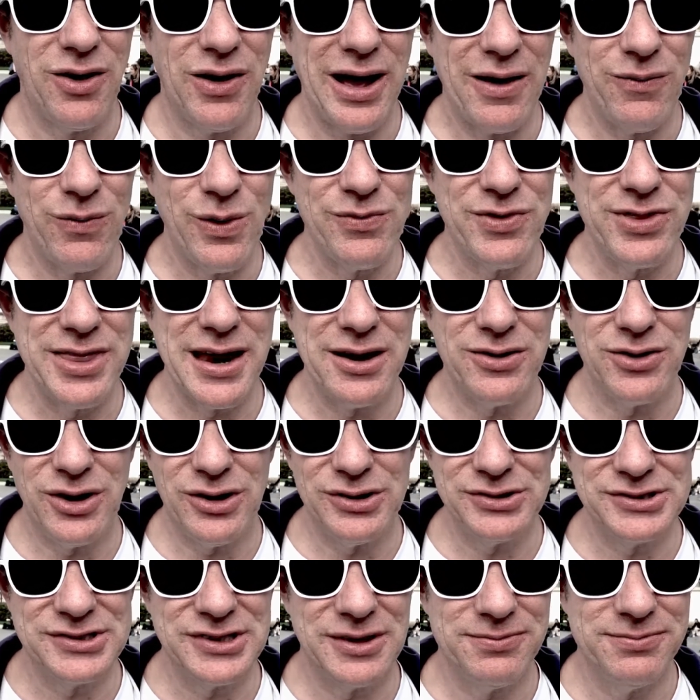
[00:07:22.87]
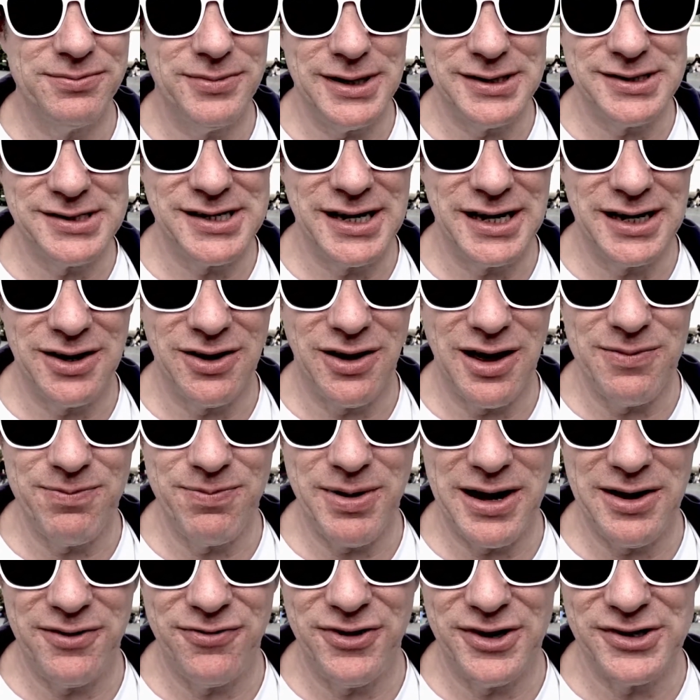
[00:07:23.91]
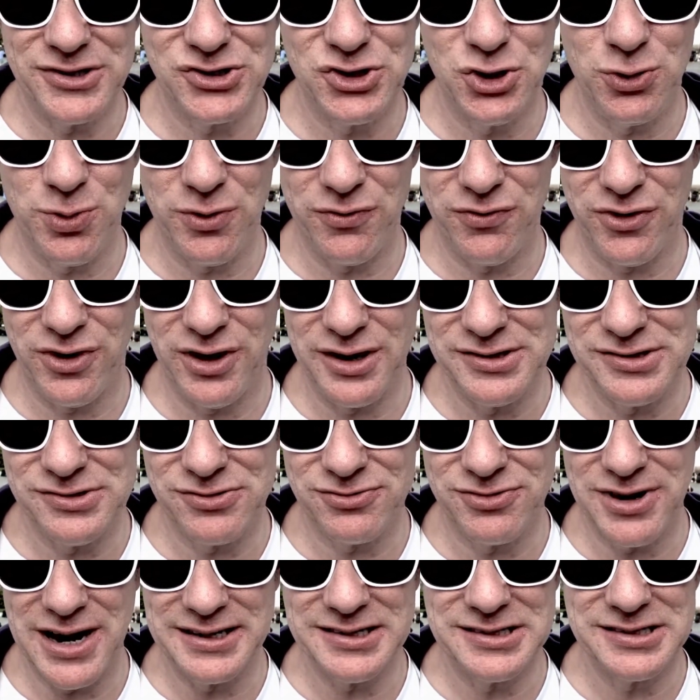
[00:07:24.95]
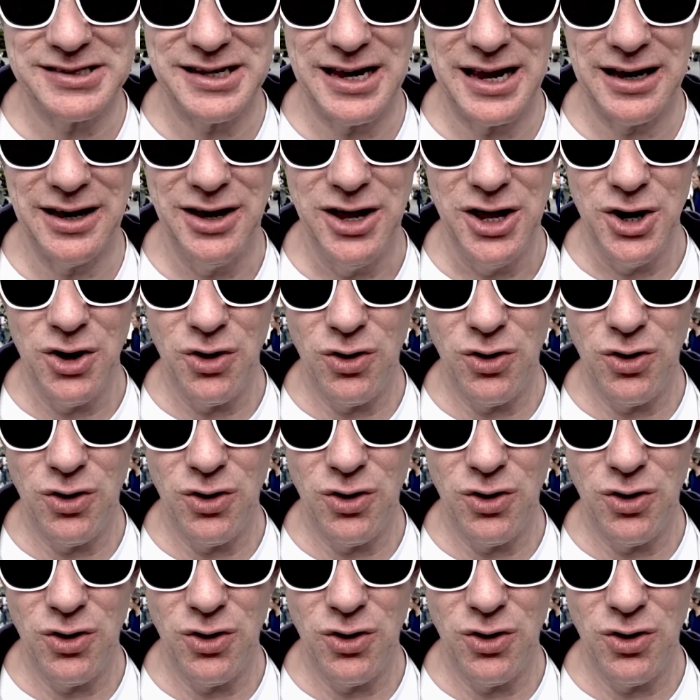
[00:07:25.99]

However, there are some missing, like benefit supervisor resting